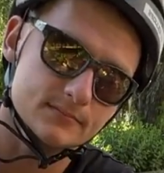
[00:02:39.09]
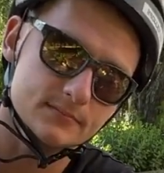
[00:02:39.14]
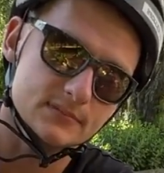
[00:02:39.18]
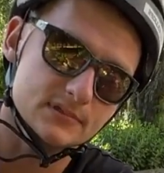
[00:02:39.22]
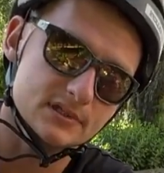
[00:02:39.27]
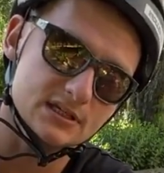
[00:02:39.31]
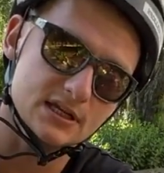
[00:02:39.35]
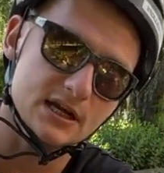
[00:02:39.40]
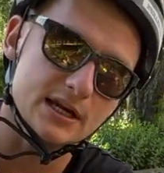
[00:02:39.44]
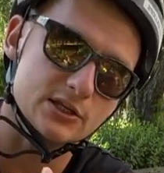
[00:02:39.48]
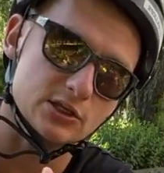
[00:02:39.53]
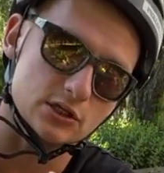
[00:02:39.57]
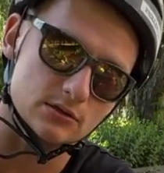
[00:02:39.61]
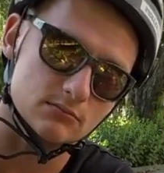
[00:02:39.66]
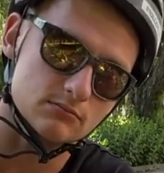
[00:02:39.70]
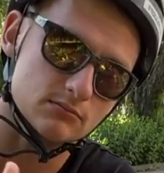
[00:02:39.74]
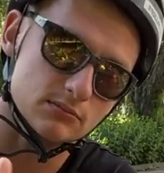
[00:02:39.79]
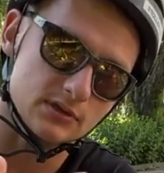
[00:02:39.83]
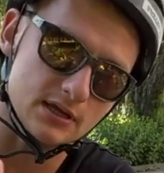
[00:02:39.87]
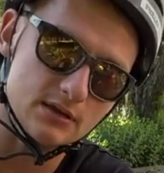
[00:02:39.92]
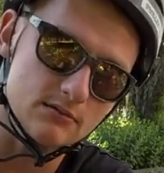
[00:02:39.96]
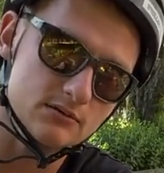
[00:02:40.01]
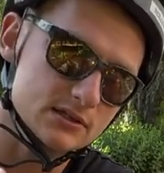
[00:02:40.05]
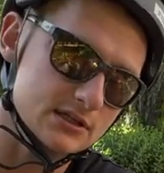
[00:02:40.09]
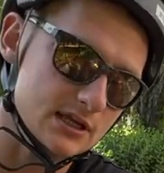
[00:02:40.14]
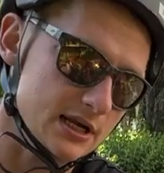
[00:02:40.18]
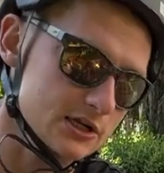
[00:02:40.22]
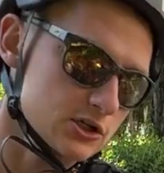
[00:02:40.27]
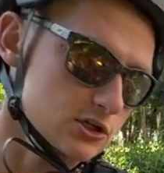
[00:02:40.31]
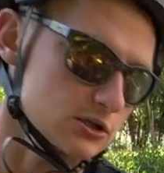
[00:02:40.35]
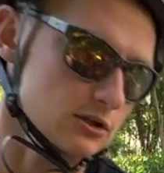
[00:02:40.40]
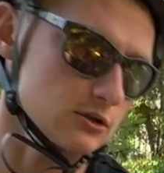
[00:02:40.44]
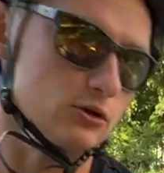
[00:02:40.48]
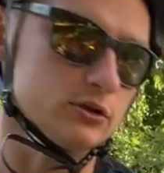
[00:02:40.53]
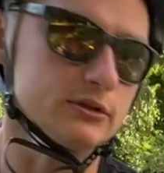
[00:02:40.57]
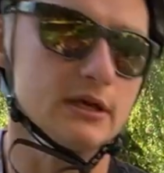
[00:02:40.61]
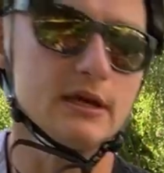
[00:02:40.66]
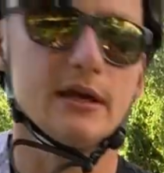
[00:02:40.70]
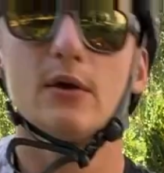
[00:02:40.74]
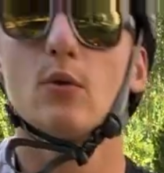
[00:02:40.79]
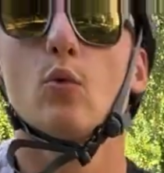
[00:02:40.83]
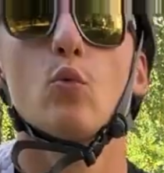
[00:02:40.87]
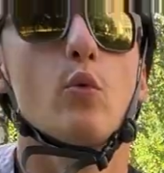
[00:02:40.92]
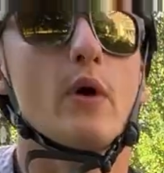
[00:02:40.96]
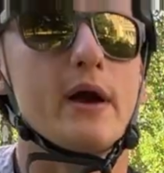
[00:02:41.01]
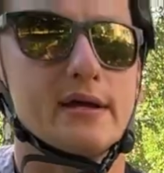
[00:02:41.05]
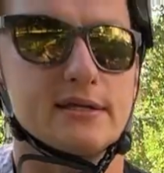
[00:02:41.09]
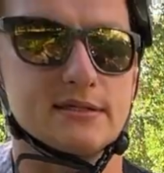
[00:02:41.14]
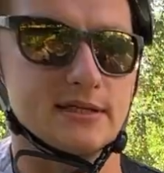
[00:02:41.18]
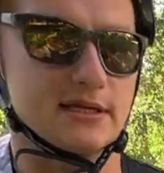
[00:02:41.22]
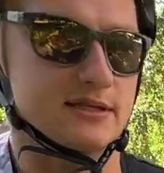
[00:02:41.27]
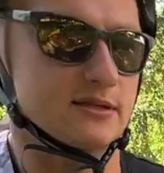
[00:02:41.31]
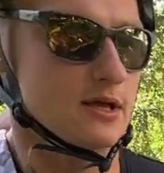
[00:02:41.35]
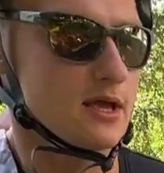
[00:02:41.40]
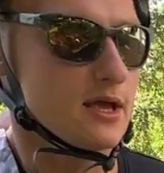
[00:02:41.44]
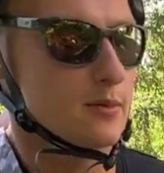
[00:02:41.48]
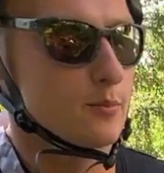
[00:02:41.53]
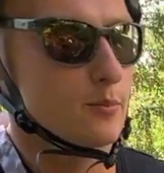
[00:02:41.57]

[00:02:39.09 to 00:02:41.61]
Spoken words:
scratching, scratching a lot. Why is that?